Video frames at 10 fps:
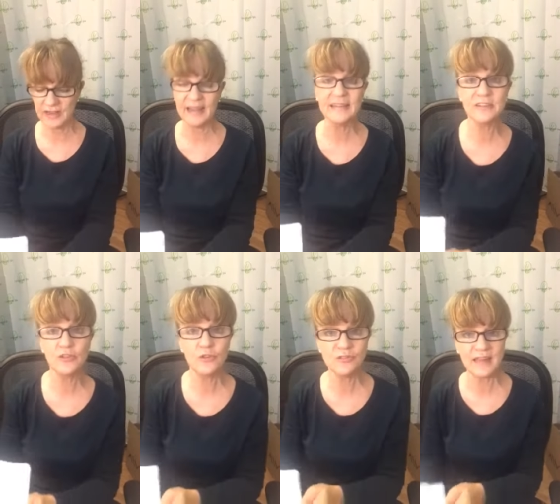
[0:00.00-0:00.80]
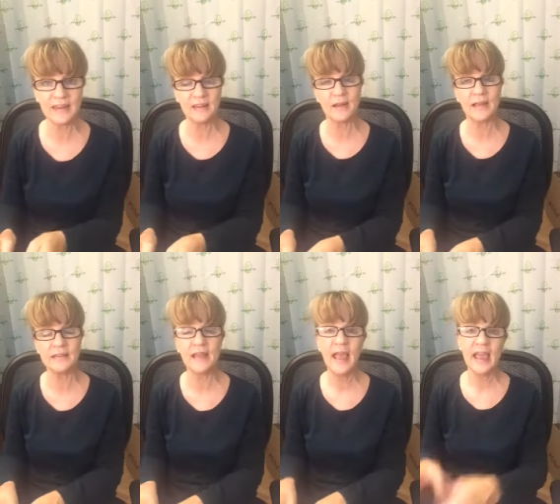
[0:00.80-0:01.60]
And I like to use that at
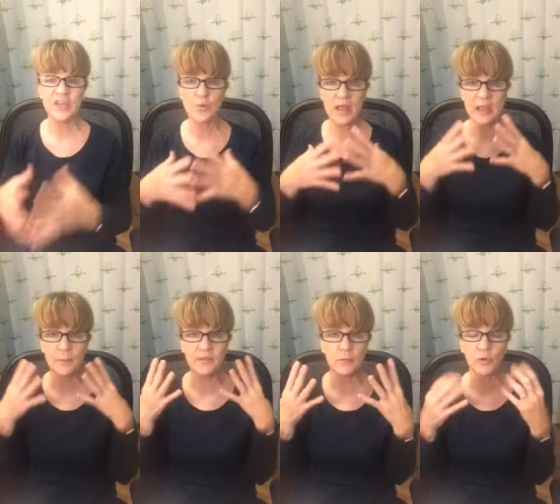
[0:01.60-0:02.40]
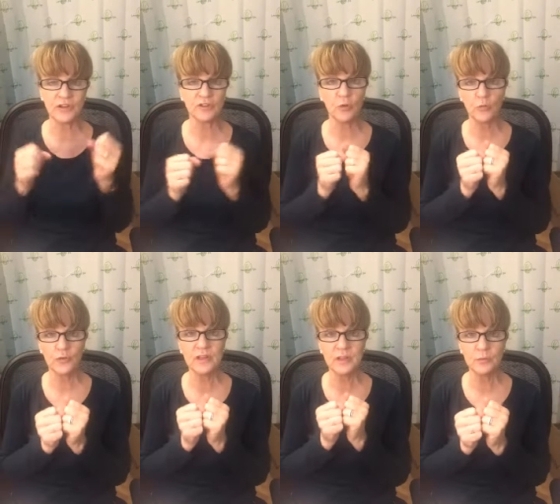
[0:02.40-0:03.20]
night and you wake up in the morning to
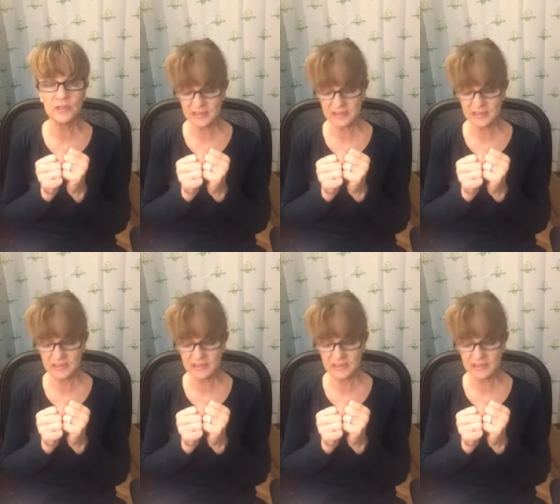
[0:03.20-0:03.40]
really, really